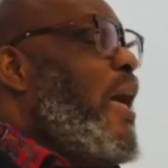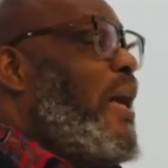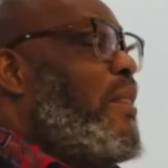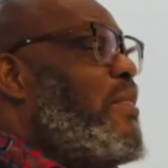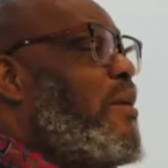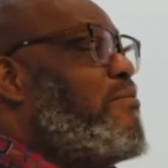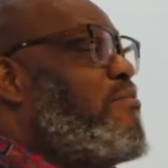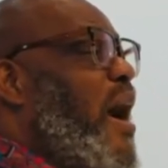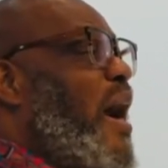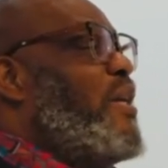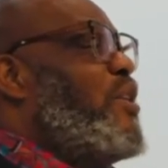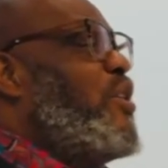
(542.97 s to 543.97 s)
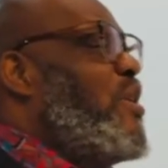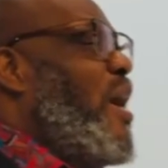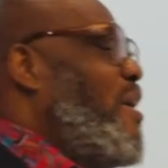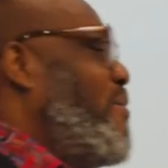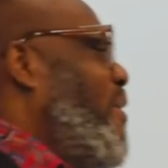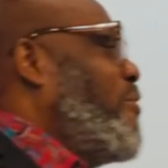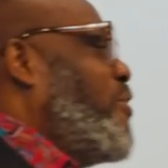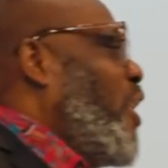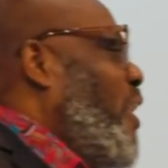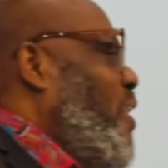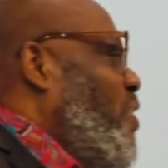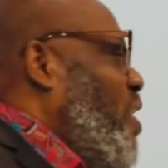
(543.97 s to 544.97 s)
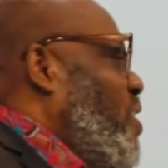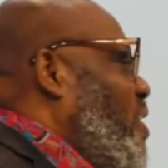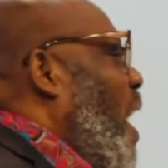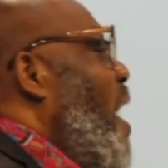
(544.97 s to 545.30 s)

in the mighty name of Jesus.